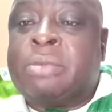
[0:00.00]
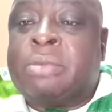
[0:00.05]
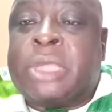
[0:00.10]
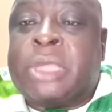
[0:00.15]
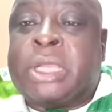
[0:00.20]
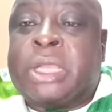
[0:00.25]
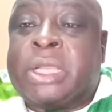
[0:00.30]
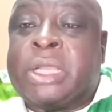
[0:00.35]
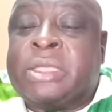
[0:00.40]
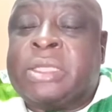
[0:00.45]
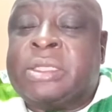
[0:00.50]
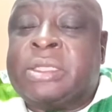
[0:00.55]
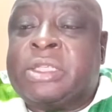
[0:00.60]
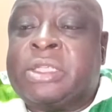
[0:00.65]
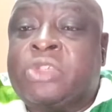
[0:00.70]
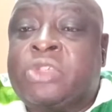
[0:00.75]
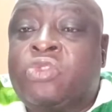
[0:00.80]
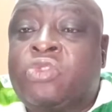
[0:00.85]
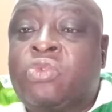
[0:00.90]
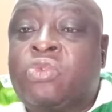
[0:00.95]
their
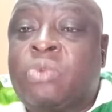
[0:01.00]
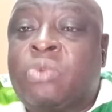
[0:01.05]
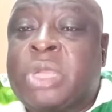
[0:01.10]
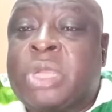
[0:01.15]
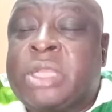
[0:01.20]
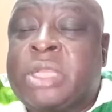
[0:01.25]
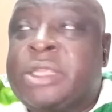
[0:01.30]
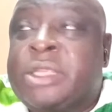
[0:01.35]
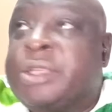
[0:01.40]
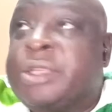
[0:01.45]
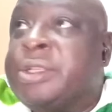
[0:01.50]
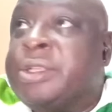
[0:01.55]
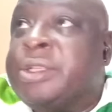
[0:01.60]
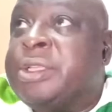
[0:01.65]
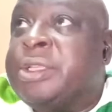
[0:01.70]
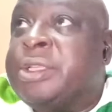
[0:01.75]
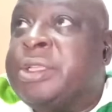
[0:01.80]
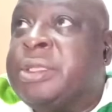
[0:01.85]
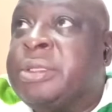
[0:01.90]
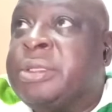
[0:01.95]
candidates do well in
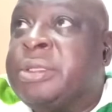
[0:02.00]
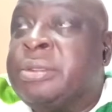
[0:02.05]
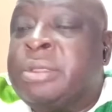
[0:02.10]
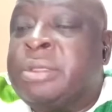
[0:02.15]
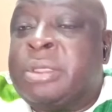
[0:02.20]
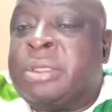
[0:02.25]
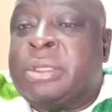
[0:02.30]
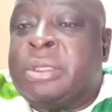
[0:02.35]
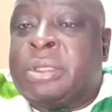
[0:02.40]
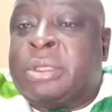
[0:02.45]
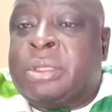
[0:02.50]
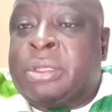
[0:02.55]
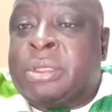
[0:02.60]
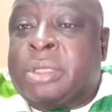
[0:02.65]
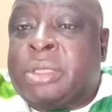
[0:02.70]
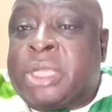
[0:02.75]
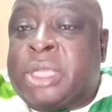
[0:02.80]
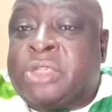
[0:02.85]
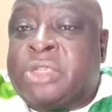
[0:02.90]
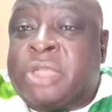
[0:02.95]
the
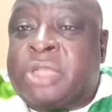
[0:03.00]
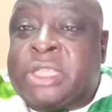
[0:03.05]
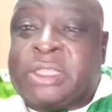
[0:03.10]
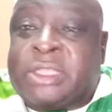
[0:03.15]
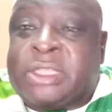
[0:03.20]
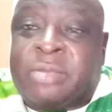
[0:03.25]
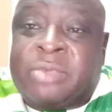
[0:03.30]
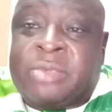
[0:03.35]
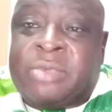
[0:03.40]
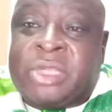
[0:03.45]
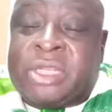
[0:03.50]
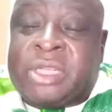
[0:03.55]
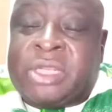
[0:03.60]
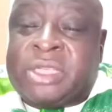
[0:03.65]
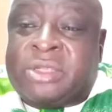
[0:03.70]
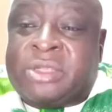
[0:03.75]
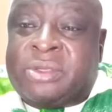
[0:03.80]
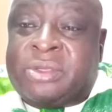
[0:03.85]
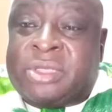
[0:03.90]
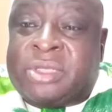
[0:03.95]
National Assembly
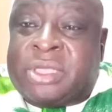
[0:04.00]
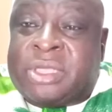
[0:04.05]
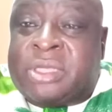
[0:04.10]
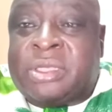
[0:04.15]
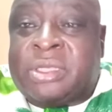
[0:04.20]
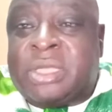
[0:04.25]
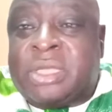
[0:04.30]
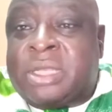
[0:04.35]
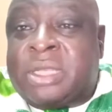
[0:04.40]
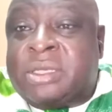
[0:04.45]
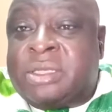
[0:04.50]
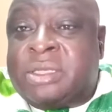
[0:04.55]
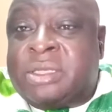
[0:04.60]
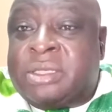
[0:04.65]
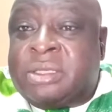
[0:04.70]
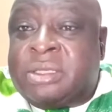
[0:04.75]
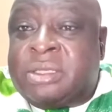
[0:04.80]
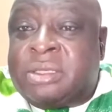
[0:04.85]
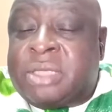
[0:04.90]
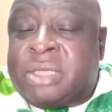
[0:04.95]
elections and the